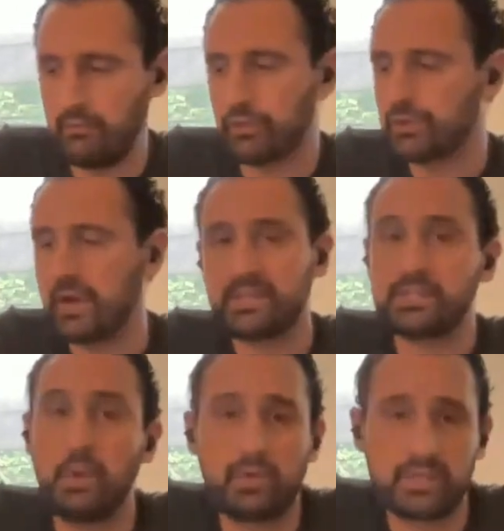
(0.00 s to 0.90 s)
If we're trying to
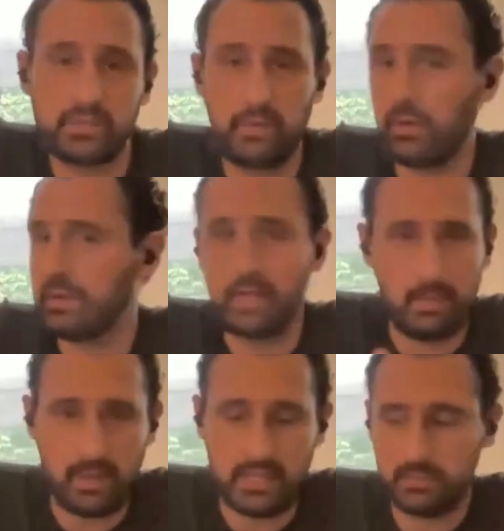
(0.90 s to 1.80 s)
smoke the spirit,
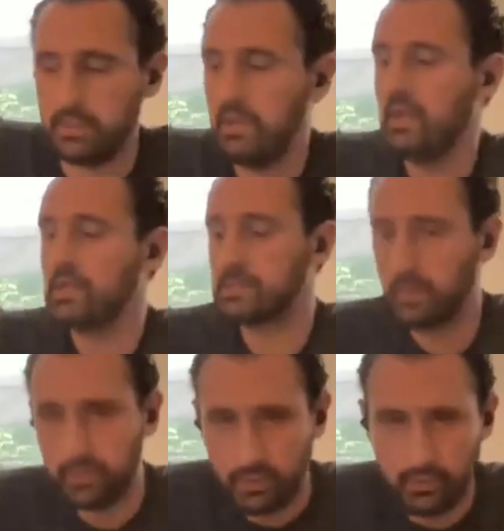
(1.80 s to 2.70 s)
not possible.
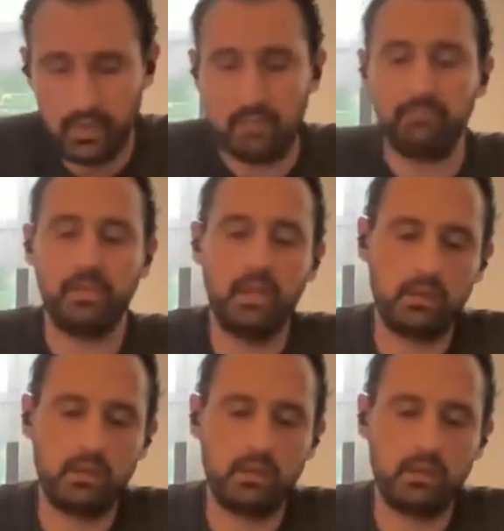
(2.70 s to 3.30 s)
Smoke the cream,